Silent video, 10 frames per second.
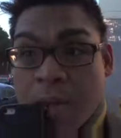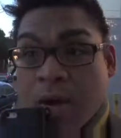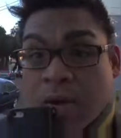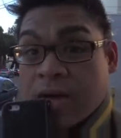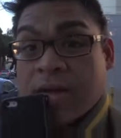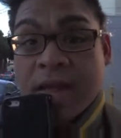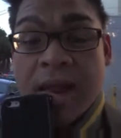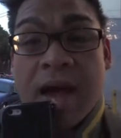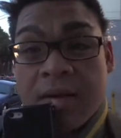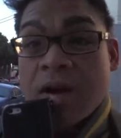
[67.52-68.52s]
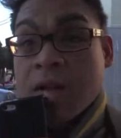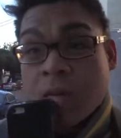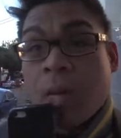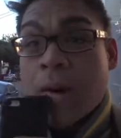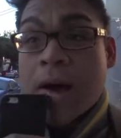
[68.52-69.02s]
Because yes, last
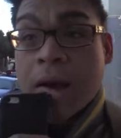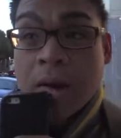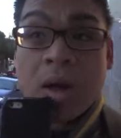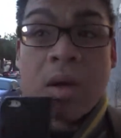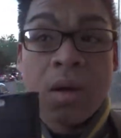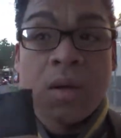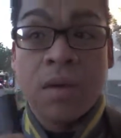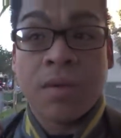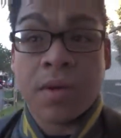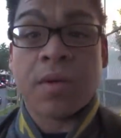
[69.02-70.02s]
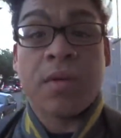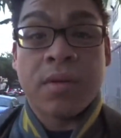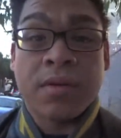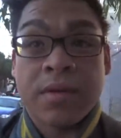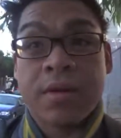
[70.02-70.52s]
night's one
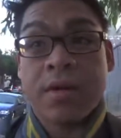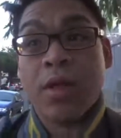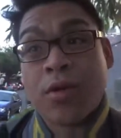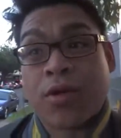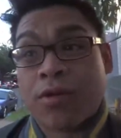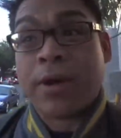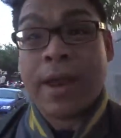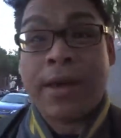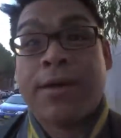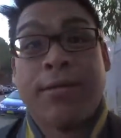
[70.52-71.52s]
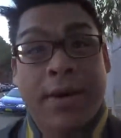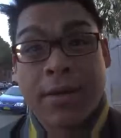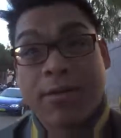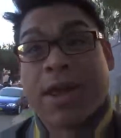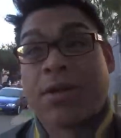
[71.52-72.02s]
looks really,
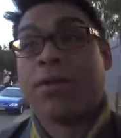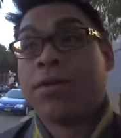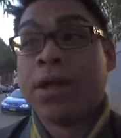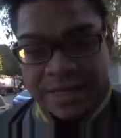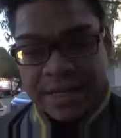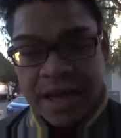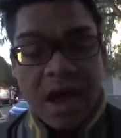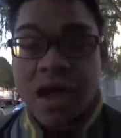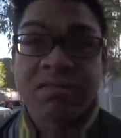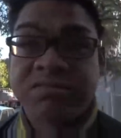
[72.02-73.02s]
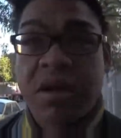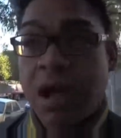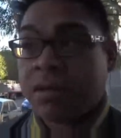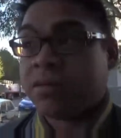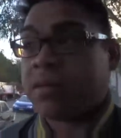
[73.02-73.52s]
really, really cool. Yeah,
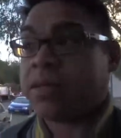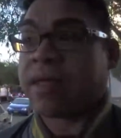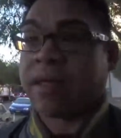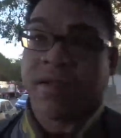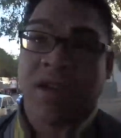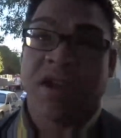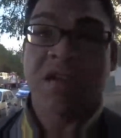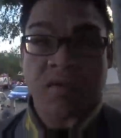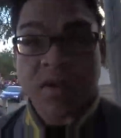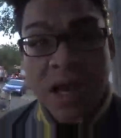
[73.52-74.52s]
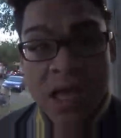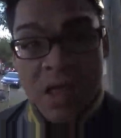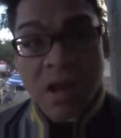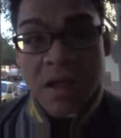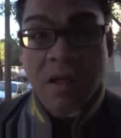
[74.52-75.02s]
there's nothing else really,
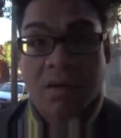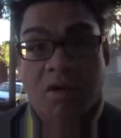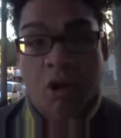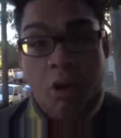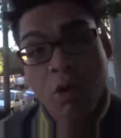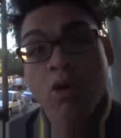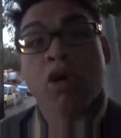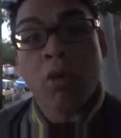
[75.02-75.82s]
so let's go to